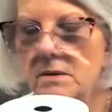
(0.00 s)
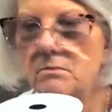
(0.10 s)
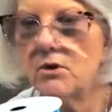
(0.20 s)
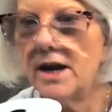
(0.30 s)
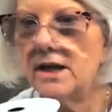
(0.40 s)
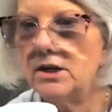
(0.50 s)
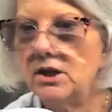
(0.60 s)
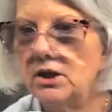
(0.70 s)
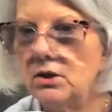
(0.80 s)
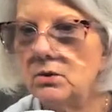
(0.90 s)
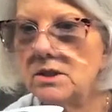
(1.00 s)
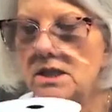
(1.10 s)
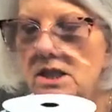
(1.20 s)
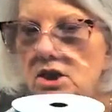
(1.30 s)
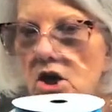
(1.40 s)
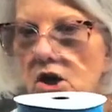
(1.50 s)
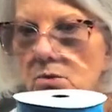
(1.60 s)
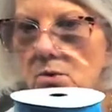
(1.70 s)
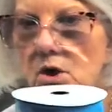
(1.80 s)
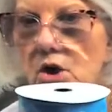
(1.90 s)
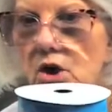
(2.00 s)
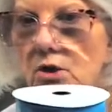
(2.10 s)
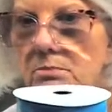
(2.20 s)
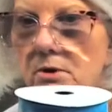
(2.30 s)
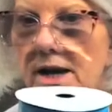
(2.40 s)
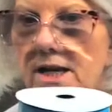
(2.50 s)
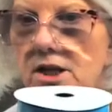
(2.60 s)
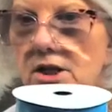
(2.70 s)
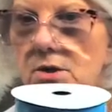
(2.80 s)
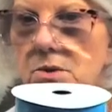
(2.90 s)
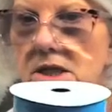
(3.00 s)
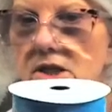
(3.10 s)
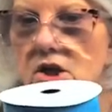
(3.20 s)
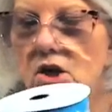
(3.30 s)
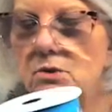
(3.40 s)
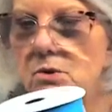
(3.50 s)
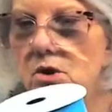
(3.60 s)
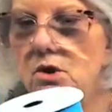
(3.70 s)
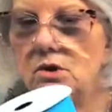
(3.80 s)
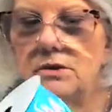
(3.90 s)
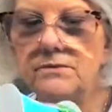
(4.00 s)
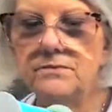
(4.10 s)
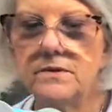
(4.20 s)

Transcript: Brand new 10-yard roll. Brand new 10-yard roll.